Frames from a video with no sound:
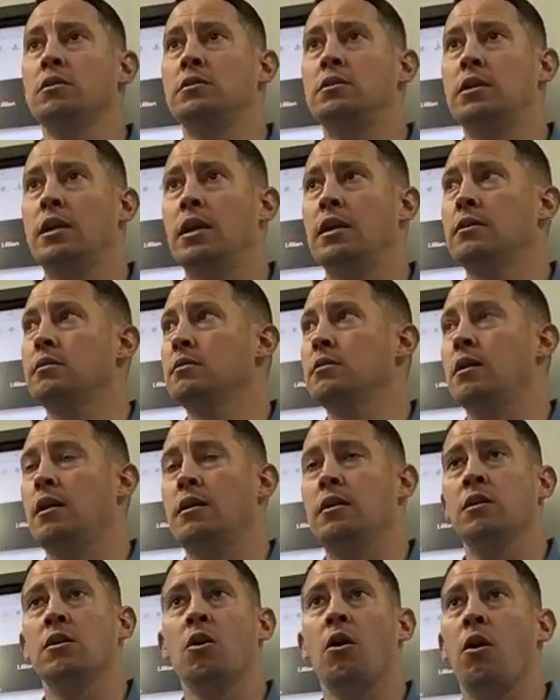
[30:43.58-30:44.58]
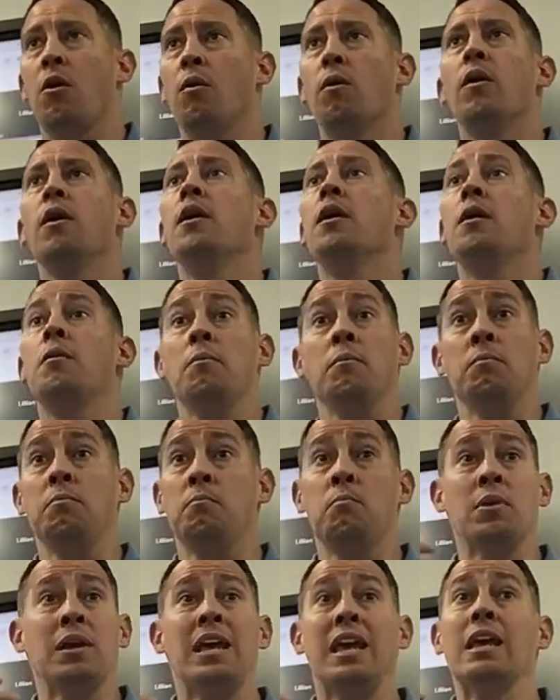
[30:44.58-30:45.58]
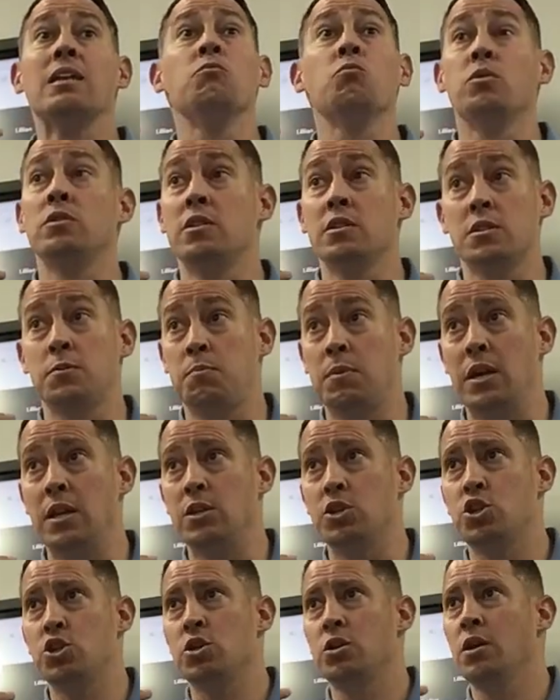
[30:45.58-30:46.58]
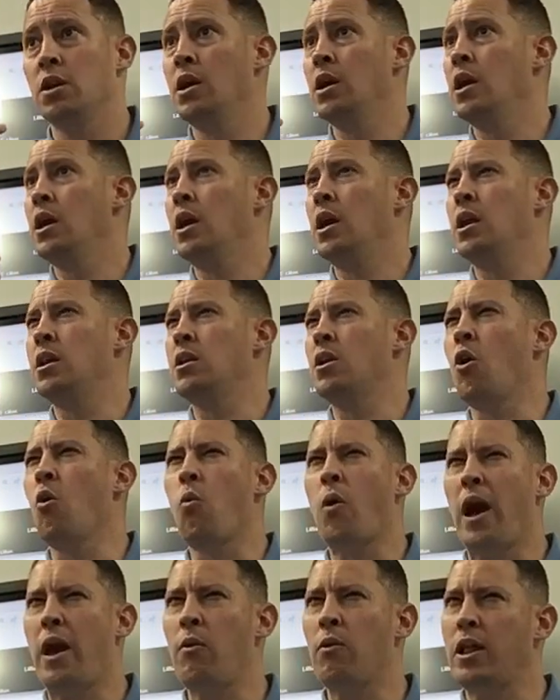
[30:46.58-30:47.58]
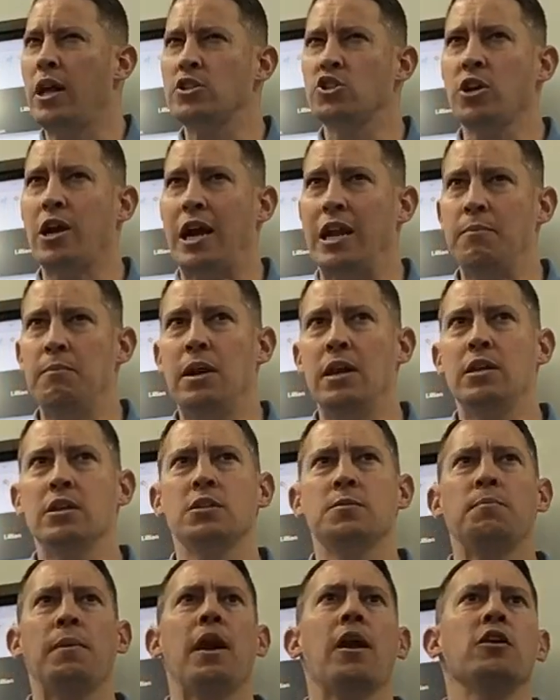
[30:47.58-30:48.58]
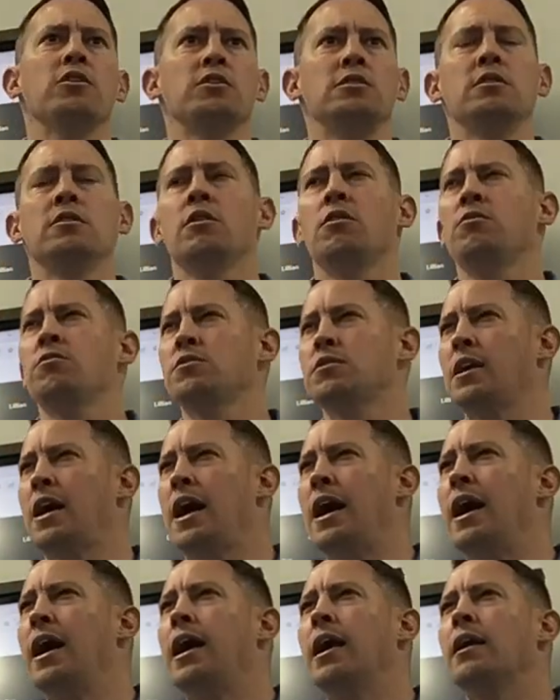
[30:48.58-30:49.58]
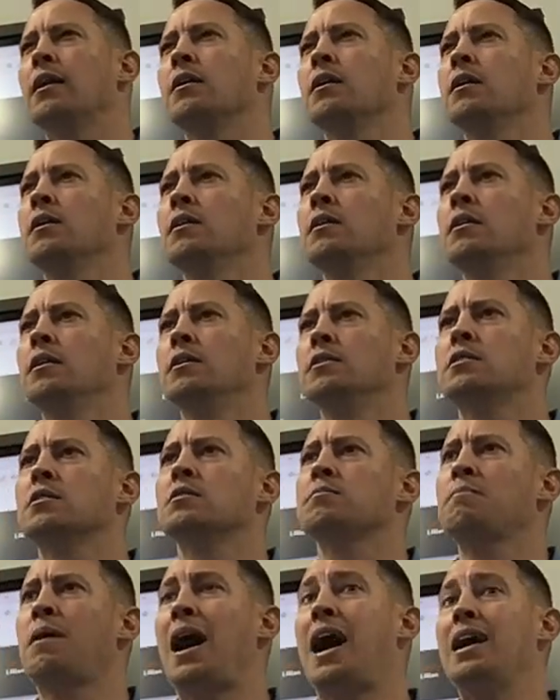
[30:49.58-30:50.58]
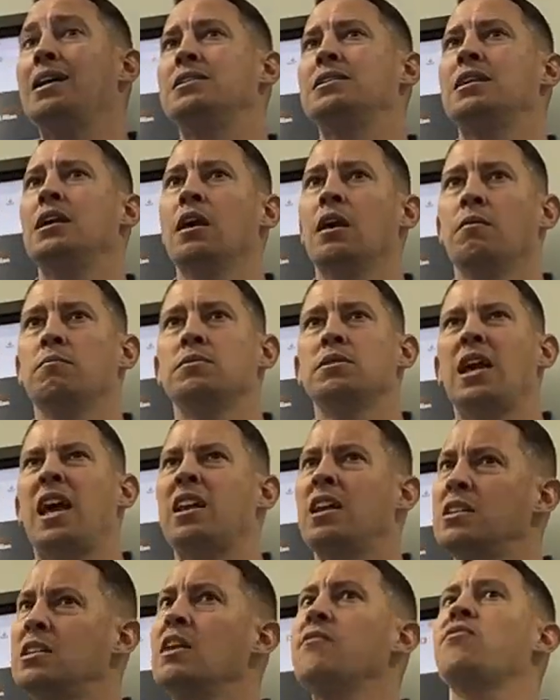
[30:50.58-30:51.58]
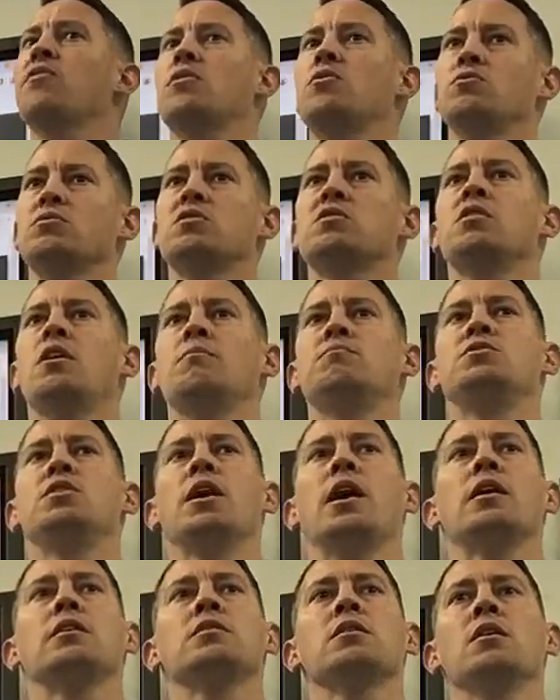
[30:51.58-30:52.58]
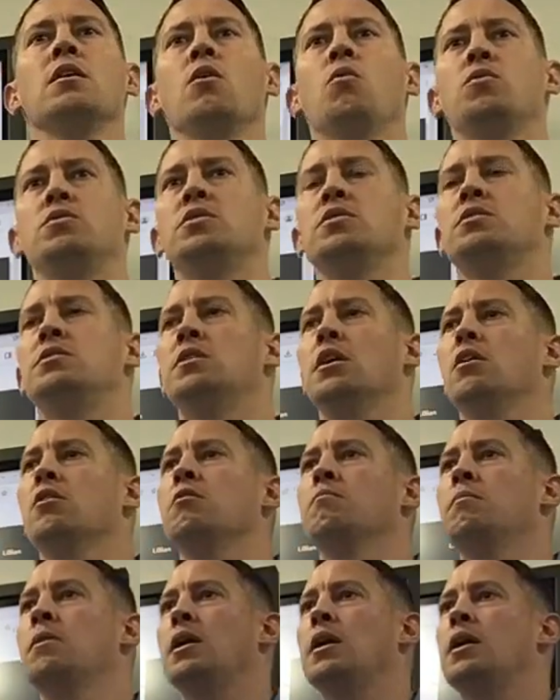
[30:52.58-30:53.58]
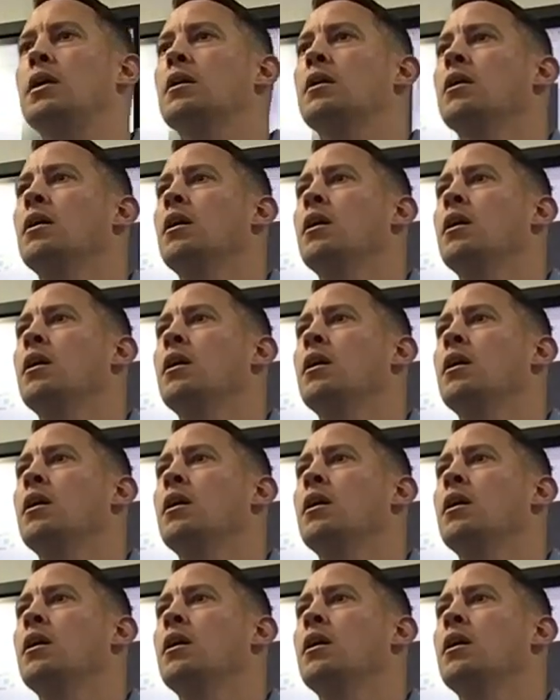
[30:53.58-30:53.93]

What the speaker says: intent, you know, begin with the speech. In no way will I try to be disparaging to the other side. This is my attempt at a difficult subject, which is dear to me,